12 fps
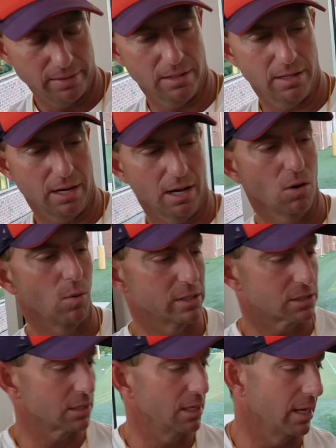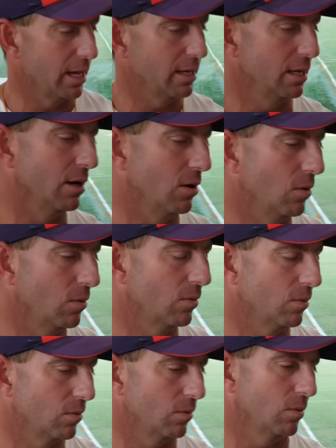And I always say that you know
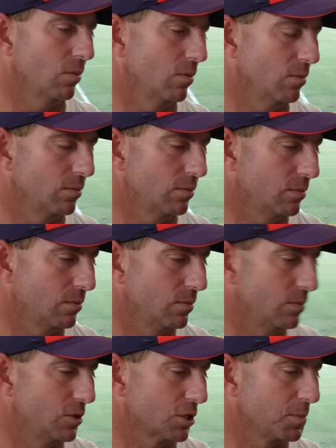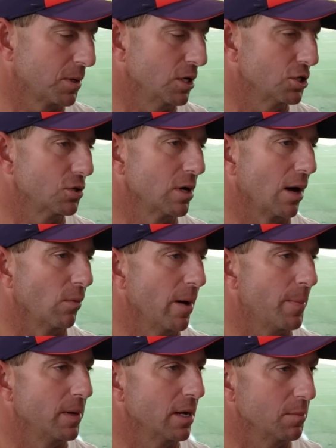just because you're not
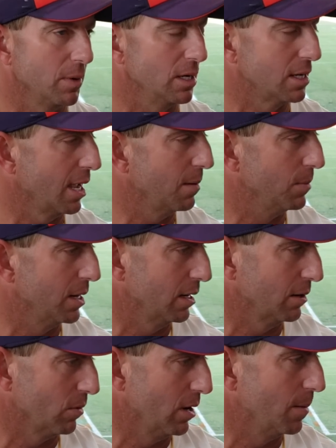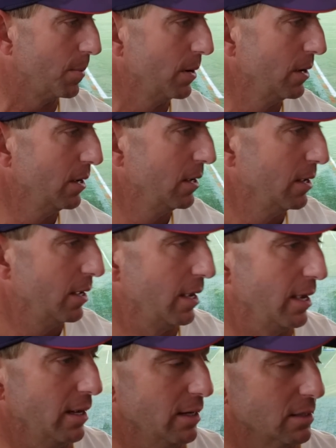repping doesn't mean you can't mentally rep.
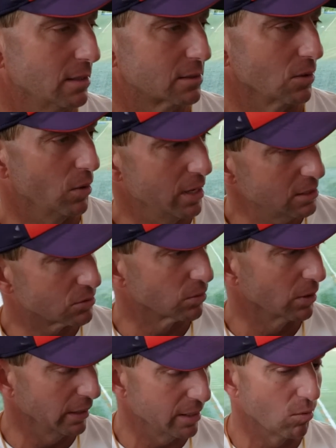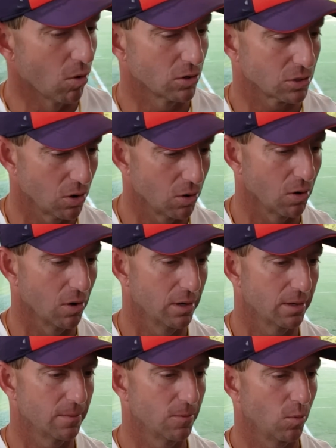And so he's really worked hard
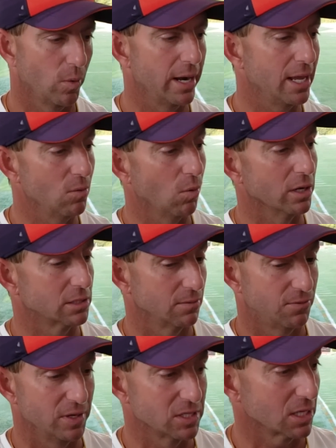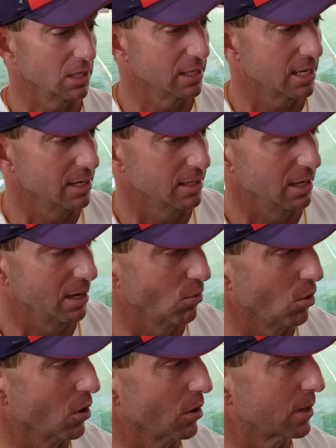when he wasn't physically getting any
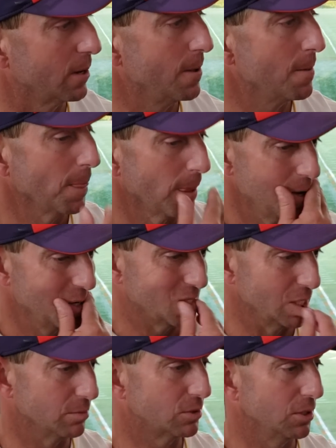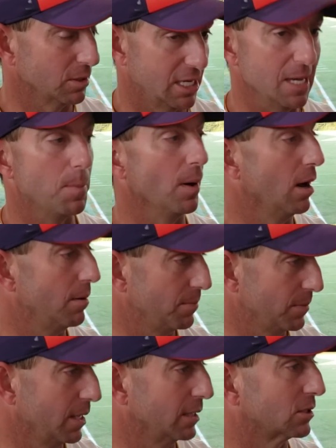work to, to keep up
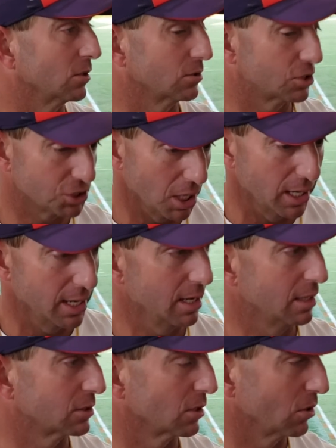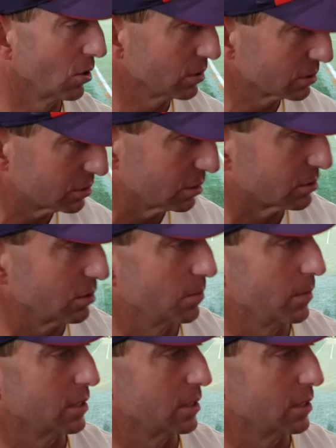and to study and to learn the system.